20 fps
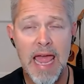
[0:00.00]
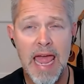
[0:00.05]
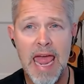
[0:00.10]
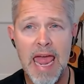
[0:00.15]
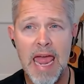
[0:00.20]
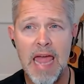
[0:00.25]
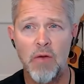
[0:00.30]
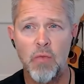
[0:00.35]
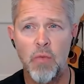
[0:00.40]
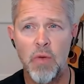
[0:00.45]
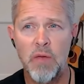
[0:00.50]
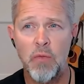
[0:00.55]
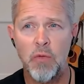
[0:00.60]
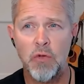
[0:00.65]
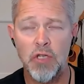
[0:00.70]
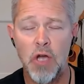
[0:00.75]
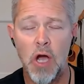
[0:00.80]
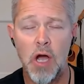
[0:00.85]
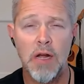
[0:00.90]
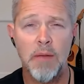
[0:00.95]
And we will
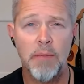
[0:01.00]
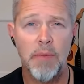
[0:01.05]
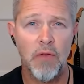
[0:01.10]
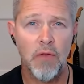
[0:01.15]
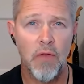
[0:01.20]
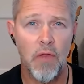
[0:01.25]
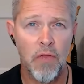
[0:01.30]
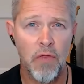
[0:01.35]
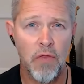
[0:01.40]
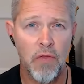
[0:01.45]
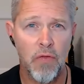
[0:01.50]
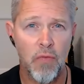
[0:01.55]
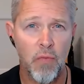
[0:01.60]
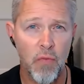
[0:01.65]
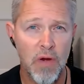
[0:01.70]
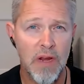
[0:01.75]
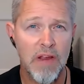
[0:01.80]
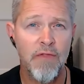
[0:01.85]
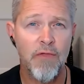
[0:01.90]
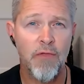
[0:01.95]
talk about the
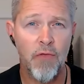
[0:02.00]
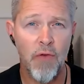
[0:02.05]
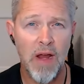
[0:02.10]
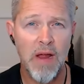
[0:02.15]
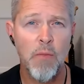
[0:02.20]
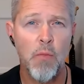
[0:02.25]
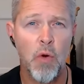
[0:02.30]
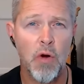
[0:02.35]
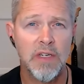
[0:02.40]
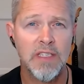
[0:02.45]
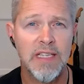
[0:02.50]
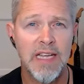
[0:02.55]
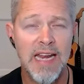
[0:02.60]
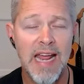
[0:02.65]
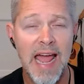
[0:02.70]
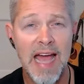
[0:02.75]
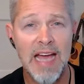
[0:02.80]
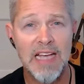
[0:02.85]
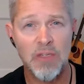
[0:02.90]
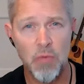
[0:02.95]
three frameworks that he
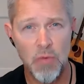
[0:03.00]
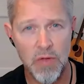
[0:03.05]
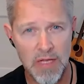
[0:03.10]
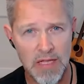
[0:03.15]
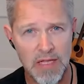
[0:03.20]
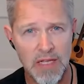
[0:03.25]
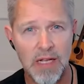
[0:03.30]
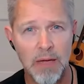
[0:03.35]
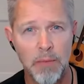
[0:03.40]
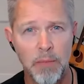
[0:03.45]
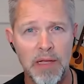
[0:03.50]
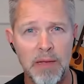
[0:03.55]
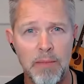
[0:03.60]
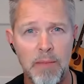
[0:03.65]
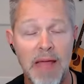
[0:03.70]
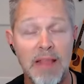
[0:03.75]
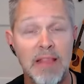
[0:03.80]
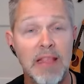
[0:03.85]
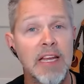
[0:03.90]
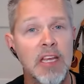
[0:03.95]
has within the Complete
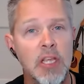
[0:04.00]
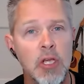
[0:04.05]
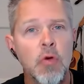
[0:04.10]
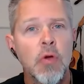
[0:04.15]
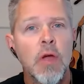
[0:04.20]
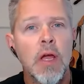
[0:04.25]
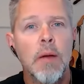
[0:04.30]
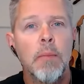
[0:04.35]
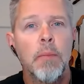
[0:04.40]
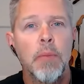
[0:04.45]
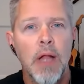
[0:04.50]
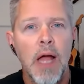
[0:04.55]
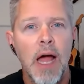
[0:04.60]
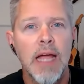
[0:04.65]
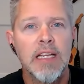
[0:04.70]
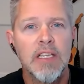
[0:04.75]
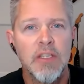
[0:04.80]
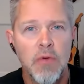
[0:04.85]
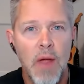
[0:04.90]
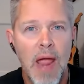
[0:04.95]
Man that you can
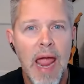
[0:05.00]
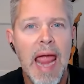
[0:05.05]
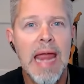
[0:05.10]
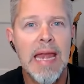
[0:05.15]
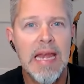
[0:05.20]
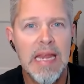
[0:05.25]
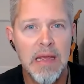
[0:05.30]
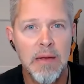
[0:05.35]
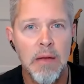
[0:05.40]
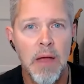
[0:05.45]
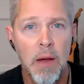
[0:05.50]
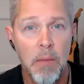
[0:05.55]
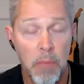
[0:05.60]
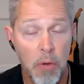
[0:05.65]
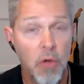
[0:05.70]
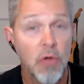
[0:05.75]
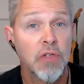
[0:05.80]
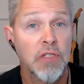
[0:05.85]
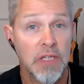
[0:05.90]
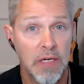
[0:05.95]
apply to any
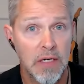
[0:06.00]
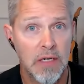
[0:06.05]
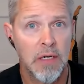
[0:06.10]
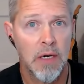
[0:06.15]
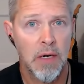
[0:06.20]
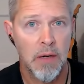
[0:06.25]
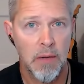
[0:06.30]
person,